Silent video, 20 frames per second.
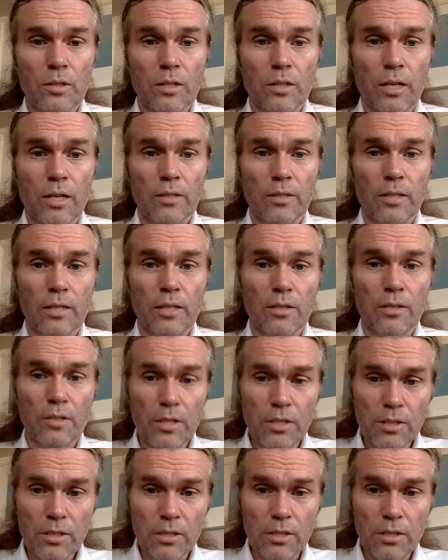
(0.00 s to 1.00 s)
And
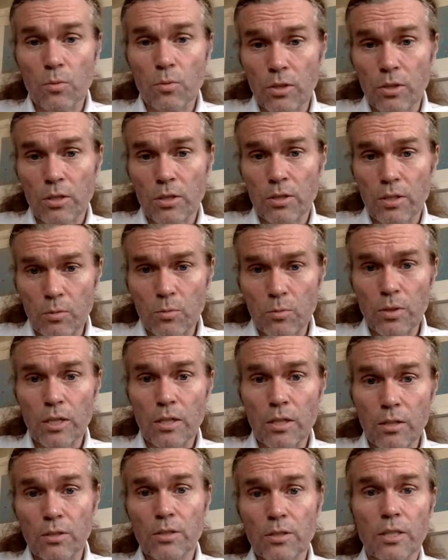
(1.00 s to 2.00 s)
this is the work that we
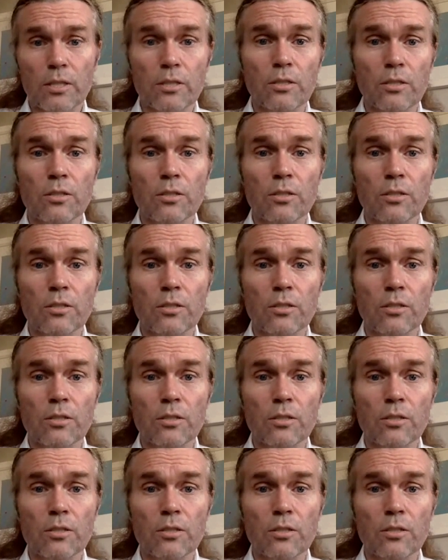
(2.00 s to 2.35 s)
continue